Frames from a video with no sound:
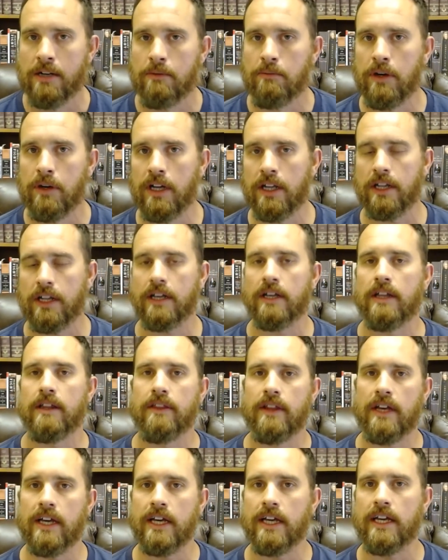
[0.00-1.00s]
But
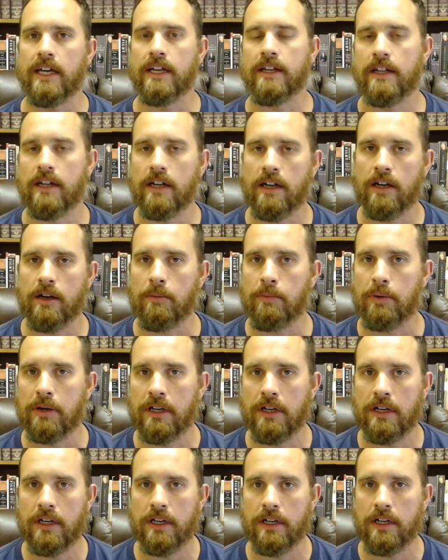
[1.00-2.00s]
they ended
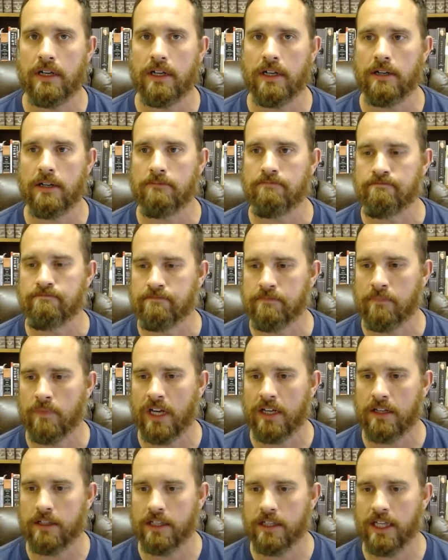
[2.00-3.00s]
up
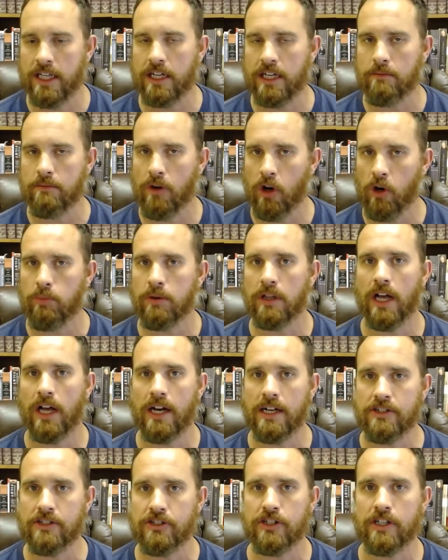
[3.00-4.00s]
getting
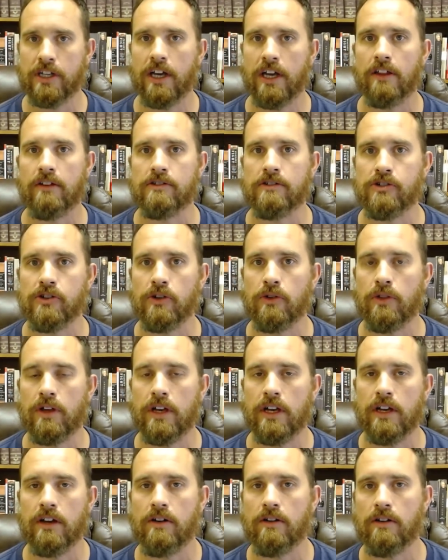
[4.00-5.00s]
mobilized together. So
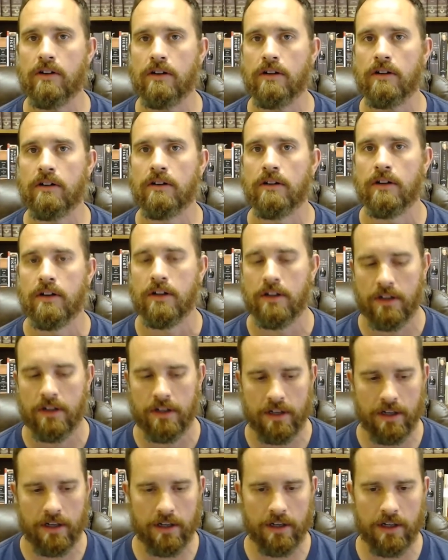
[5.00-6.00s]
they are
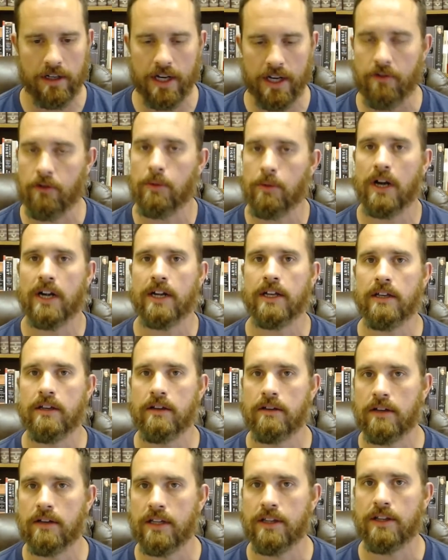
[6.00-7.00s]

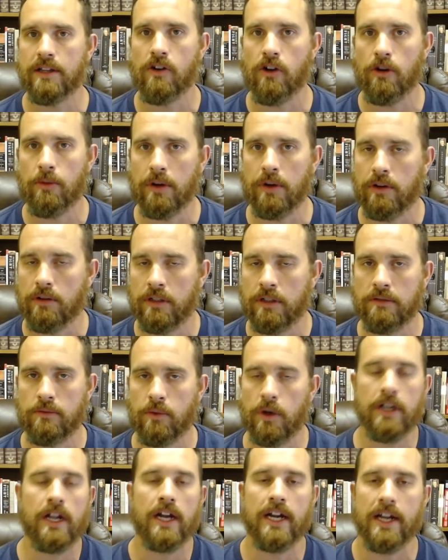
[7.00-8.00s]
everybody in the Army,
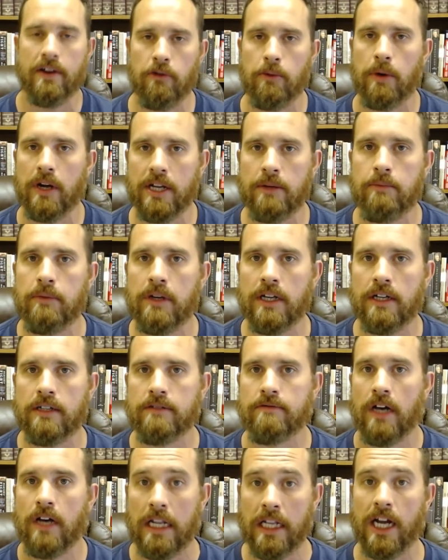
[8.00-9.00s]
well, not everybody, but
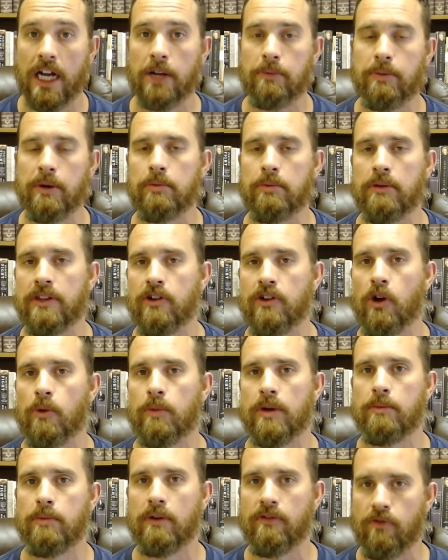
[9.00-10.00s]
a lot of people in the
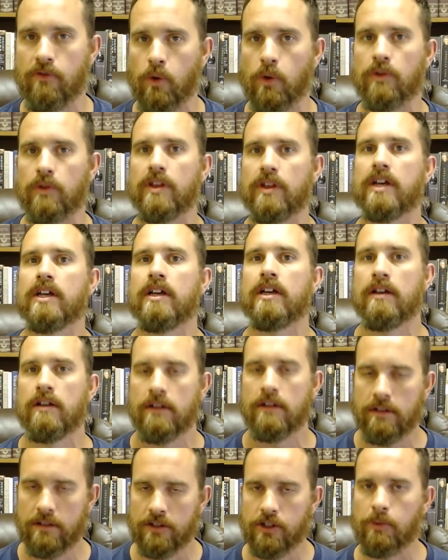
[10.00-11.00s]
Army, before they
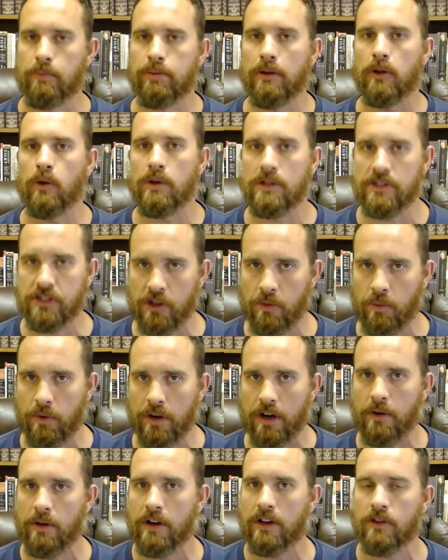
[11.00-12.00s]
deploy
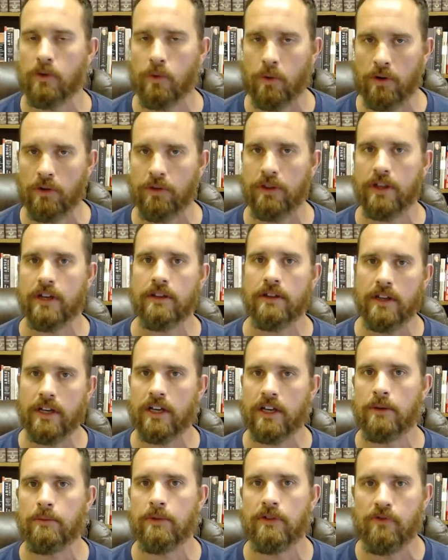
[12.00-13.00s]
somewhere around the world, they
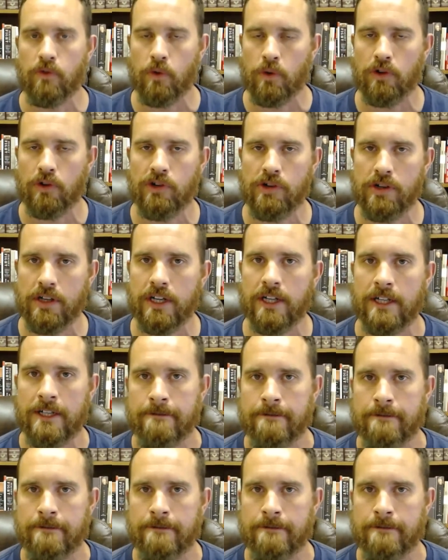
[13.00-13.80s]
come to Fort Hood.